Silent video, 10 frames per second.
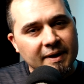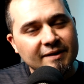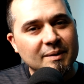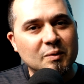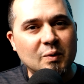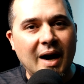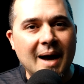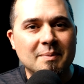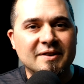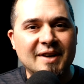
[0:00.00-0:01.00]
Please
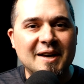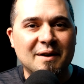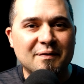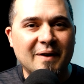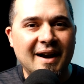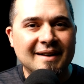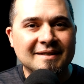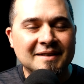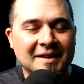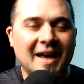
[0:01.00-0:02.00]
subscribe and tell your
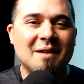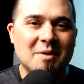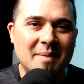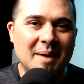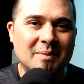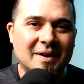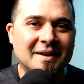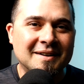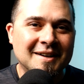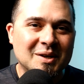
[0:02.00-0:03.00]
friends. And
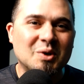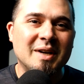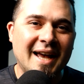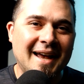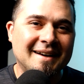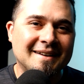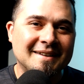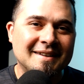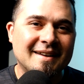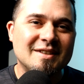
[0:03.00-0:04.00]
remember,
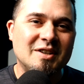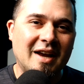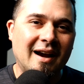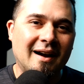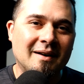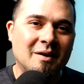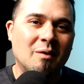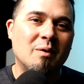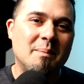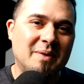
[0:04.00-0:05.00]
create, share,
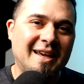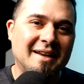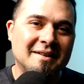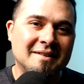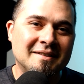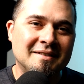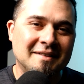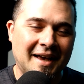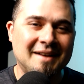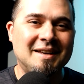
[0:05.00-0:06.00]
repeat,
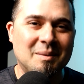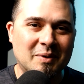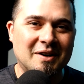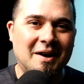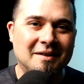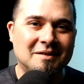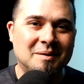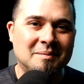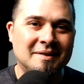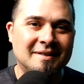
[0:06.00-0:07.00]
and keep it
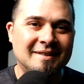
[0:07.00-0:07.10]
awesome.